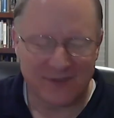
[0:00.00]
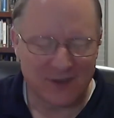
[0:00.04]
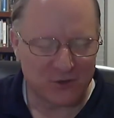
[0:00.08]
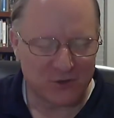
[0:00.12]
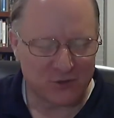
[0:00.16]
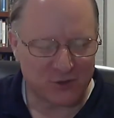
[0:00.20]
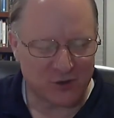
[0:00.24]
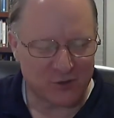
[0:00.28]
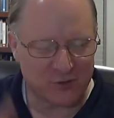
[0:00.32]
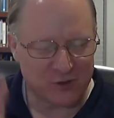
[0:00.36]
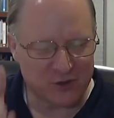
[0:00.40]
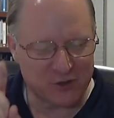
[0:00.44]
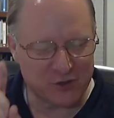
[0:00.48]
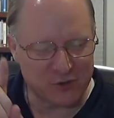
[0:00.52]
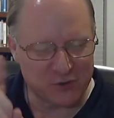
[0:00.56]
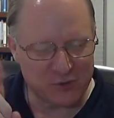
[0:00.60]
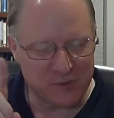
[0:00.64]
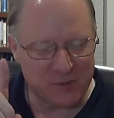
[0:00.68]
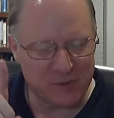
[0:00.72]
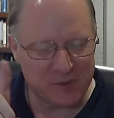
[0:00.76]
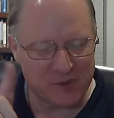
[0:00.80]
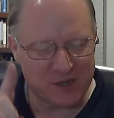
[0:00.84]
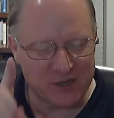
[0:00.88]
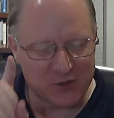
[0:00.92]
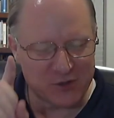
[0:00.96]
So I want you to
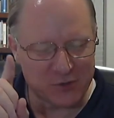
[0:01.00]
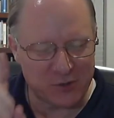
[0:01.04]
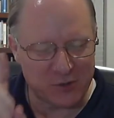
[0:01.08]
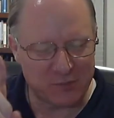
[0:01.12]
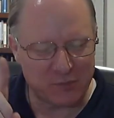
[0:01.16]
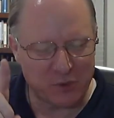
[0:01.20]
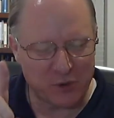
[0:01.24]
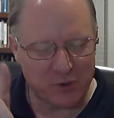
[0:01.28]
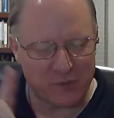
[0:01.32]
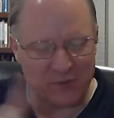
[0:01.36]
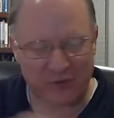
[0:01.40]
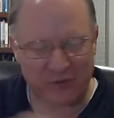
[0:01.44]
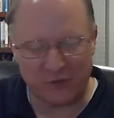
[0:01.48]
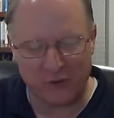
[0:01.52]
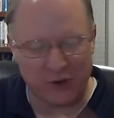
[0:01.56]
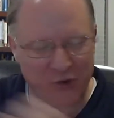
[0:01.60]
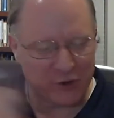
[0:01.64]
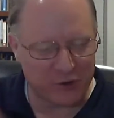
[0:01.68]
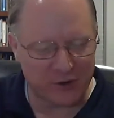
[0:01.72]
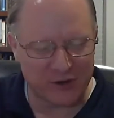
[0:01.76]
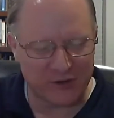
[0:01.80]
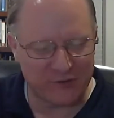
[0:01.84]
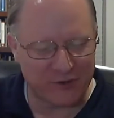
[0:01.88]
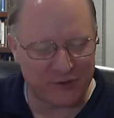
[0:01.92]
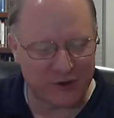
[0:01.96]
remember this one point before I go
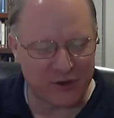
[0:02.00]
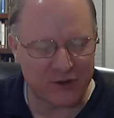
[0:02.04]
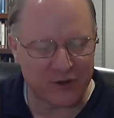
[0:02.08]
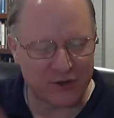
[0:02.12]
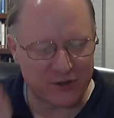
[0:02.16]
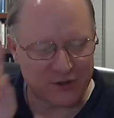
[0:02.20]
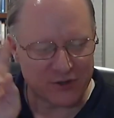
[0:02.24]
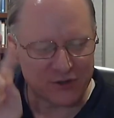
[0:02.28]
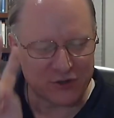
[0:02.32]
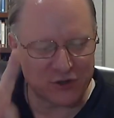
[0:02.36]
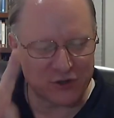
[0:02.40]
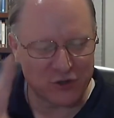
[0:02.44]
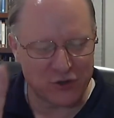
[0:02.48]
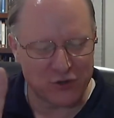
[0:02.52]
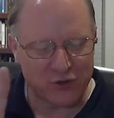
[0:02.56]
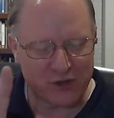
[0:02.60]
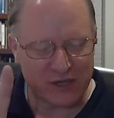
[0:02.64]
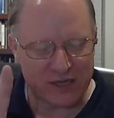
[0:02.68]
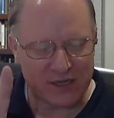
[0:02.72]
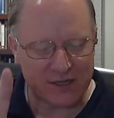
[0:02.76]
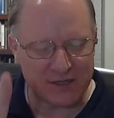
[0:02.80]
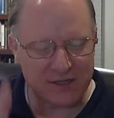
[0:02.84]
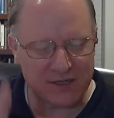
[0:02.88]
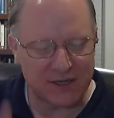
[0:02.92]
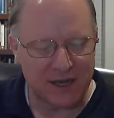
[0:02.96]
any farther. There's two
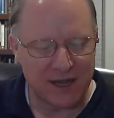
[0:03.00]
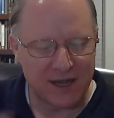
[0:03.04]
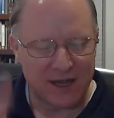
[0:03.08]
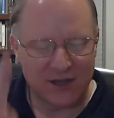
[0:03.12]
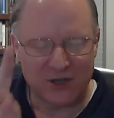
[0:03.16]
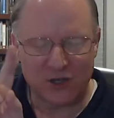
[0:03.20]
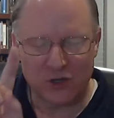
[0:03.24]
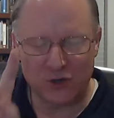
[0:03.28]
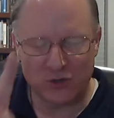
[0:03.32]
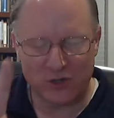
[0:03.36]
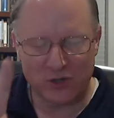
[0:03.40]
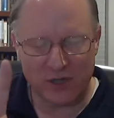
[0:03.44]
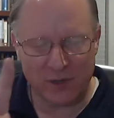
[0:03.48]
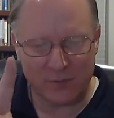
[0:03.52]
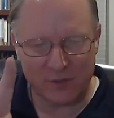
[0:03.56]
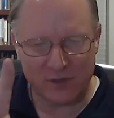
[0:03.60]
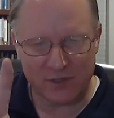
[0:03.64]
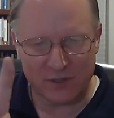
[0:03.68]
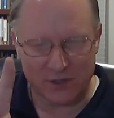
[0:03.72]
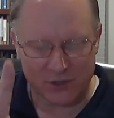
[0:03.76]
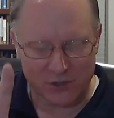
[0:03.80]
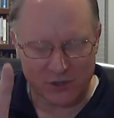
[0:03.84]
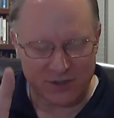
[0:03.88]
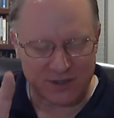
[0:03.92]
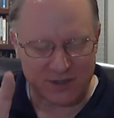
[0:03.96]
things, two
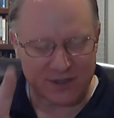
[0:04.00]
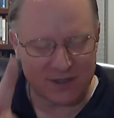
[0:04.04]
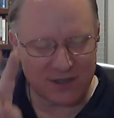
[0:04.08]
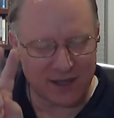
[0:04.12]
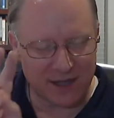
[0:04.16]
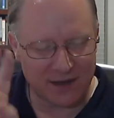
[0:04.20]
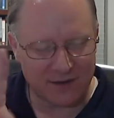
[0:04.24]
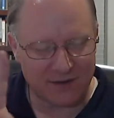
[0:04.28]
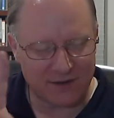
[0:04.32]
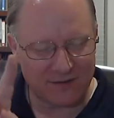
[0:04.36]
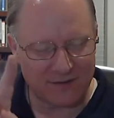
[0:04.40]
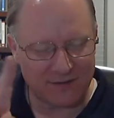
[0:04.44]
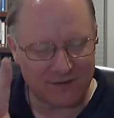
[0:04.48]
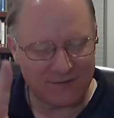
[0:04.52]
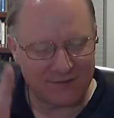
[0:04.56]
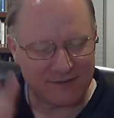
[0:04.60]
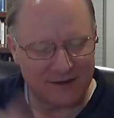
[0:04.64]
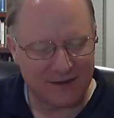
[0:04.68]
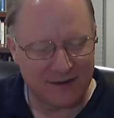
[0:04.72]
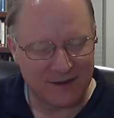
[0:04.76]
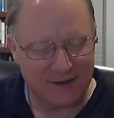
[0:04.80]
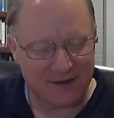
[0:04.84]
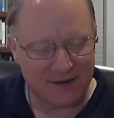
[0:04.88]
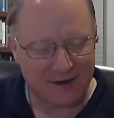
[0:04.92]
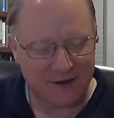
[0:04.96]
suppositions that
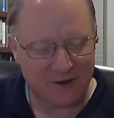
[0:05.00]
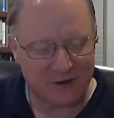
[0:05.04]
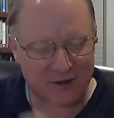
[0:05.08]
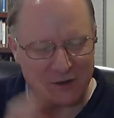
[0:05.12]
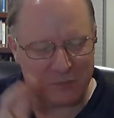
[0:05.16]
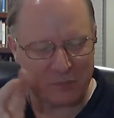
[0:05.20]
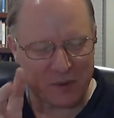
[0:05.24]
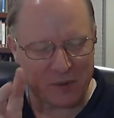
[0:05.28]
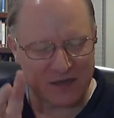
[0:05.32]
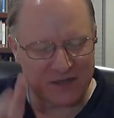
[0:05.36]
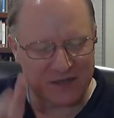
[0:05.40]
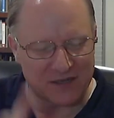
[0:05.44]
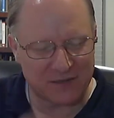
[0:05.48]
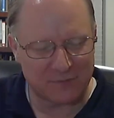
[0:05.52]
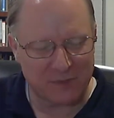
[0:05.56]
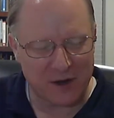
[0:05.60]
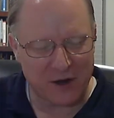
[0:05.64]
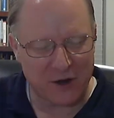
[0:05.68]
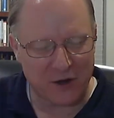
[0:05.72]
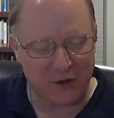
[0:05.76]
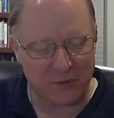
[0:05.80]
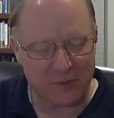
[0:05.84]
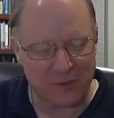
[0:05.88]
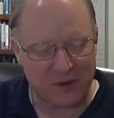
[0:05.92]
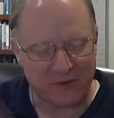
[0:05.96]
are at the base of my
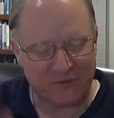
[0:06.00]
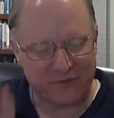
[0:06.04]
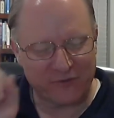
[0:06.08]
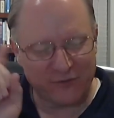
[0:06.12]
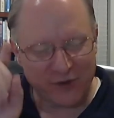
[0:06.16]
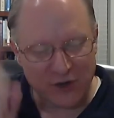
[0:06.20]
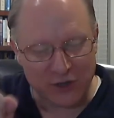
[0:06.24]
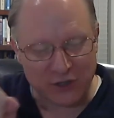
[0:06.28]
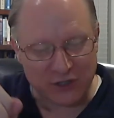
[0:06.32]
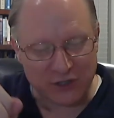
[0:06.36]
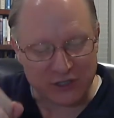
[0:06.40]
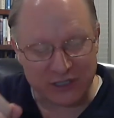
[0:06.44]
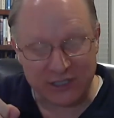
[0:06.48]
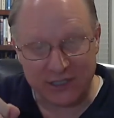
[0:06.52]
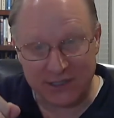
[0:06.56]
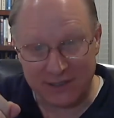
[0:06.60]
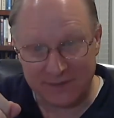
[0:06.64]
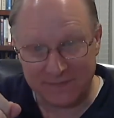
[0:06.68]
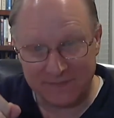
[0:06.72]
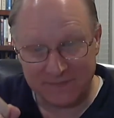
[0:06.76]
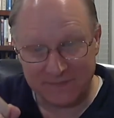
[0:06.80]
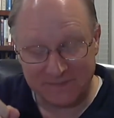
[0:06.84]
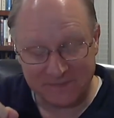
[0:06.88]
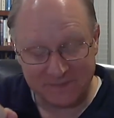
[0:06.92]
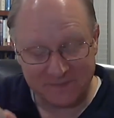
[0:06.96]
argument. First,
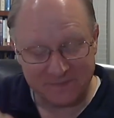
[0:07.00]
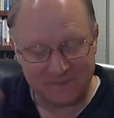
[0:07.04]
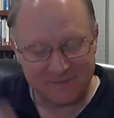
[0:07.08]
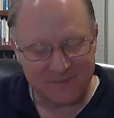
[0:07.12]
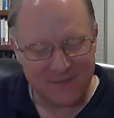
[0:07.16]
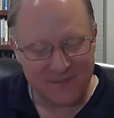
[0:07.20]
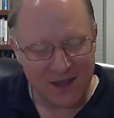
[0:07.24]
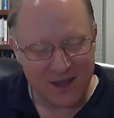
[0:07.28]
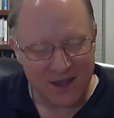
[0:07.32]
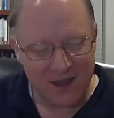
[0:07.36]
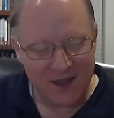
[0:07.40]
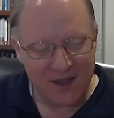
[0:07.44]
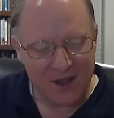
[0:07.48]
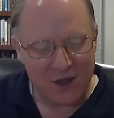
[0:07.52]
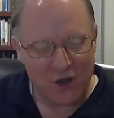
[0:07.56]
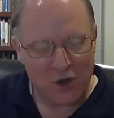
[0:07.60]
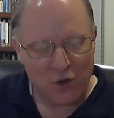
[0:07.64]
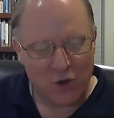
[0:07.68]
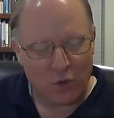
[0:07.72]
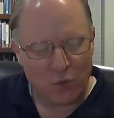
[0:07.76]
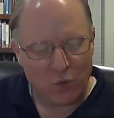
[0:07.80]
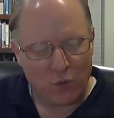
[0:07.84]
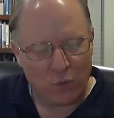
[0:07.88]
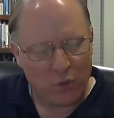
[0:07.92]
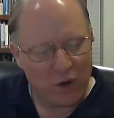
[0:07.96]

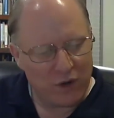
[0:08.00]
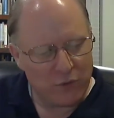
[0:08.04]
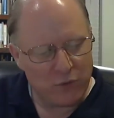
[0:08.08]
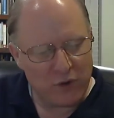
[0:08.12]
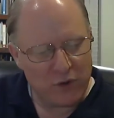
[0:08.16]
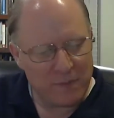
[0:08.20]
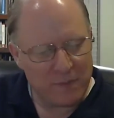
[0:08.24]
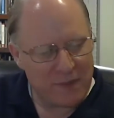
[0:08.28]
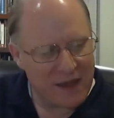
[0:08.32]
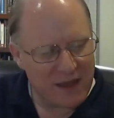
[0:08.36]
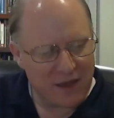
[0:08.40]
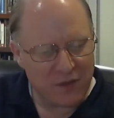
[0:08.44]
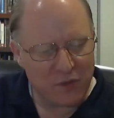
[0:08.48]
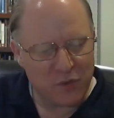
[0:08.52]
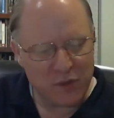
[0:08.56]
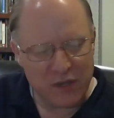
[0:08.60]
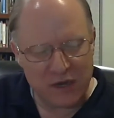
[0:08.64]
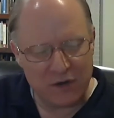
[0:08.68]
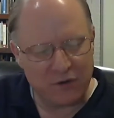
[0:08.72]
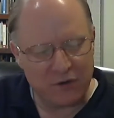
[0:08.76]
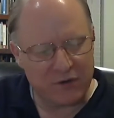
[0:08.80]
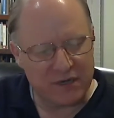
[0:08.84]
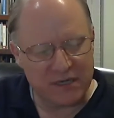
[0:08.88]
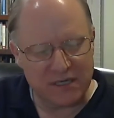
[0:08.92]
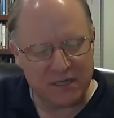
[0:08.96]
when we make
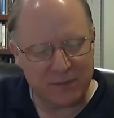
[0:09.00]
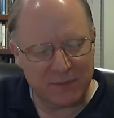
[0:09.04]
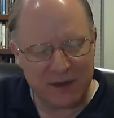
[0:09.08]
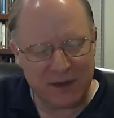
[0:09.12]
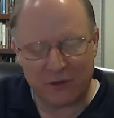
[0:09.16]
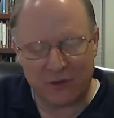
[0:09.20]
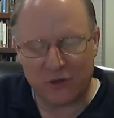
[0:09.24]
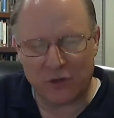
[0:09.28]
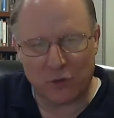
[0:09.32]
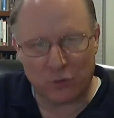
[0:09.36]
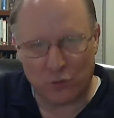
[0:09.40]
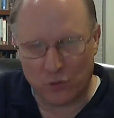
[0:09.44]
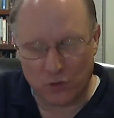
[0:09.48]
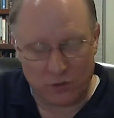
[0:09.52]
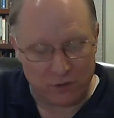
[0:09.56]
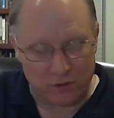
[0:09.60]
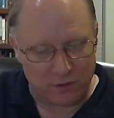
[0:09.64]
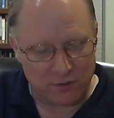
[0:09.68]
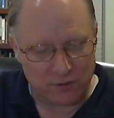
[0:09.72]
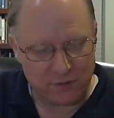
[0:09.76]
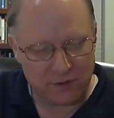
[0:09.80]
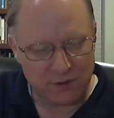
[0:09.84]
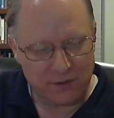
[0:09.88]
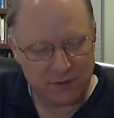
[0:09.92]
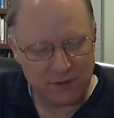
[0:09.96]
theories about the
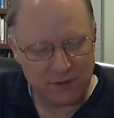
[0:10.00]
world